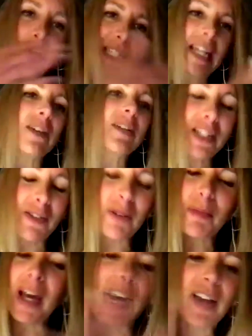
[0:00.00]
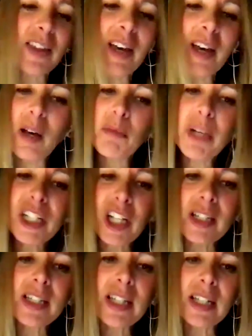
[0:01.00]
down a different path, but
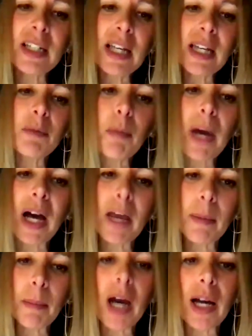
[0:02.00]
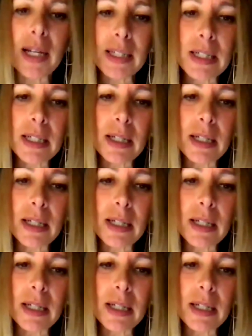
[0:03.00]
just in my mind,